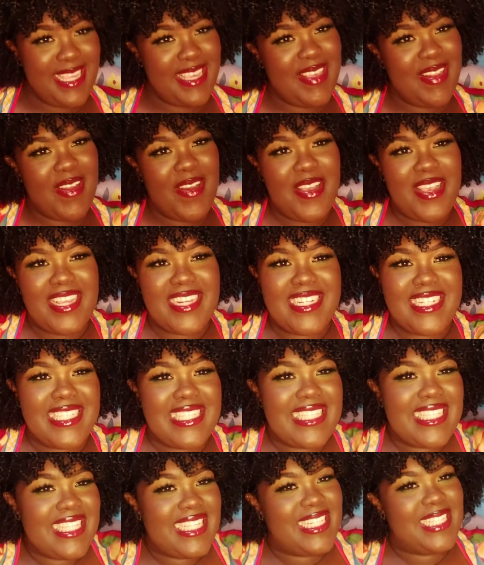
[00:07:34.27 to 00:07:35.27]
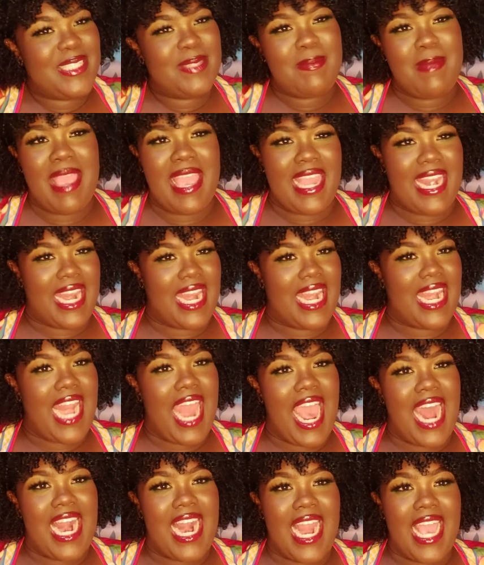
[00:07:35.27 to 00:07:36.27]
you know you just you just be in it
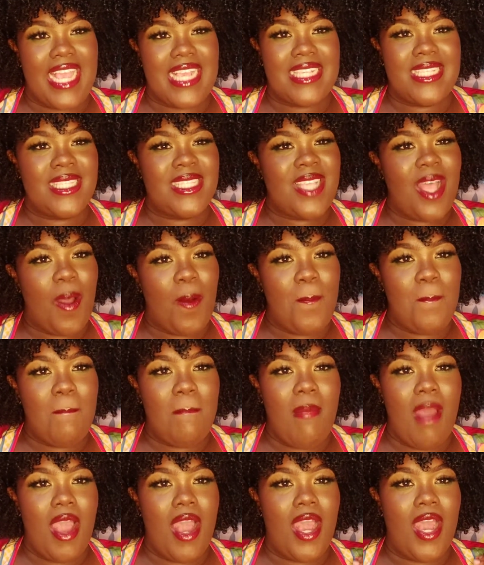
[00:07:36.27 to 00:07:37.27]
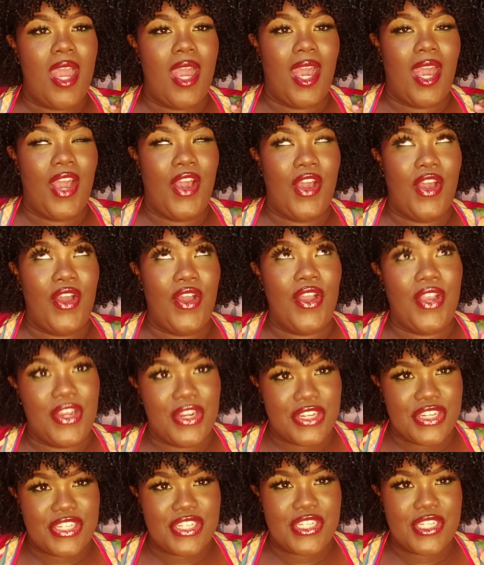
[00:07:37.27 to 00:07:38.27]
and like some
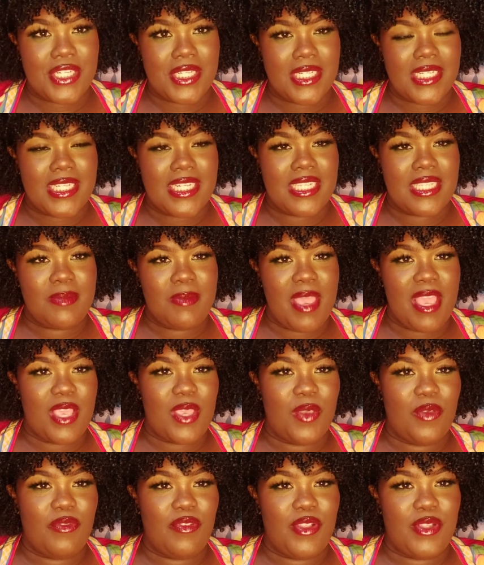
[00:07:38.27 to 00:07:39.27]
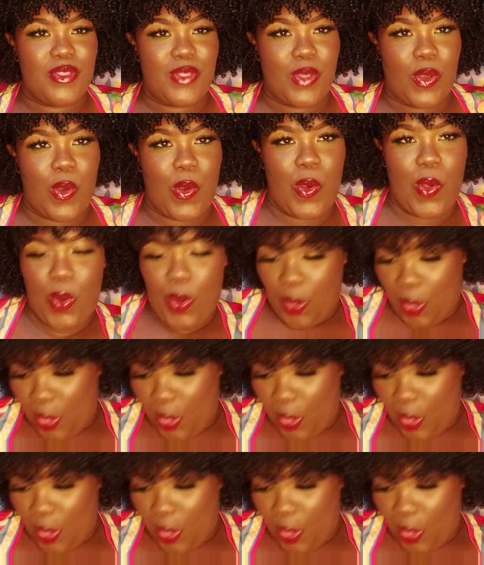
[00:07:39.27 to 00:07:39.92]
urge just make you feel to go